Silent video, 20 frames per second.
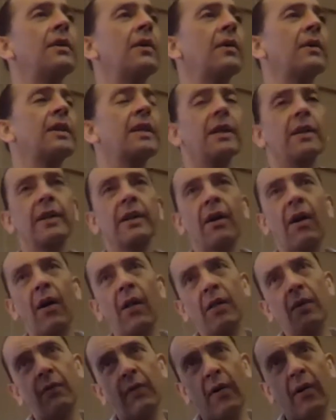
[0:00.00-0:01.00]
killing
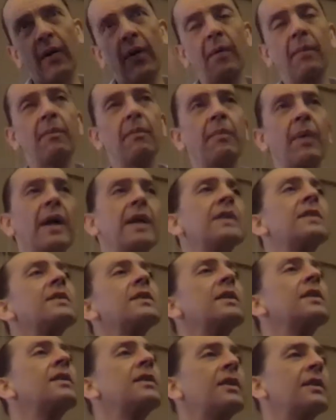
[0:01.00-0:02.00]
all of our bison
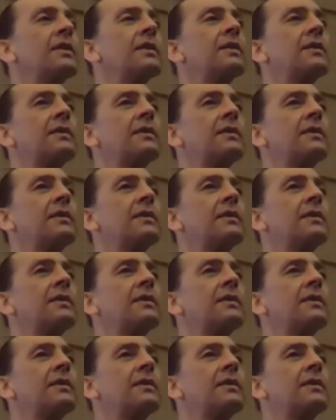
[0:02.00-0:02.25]
and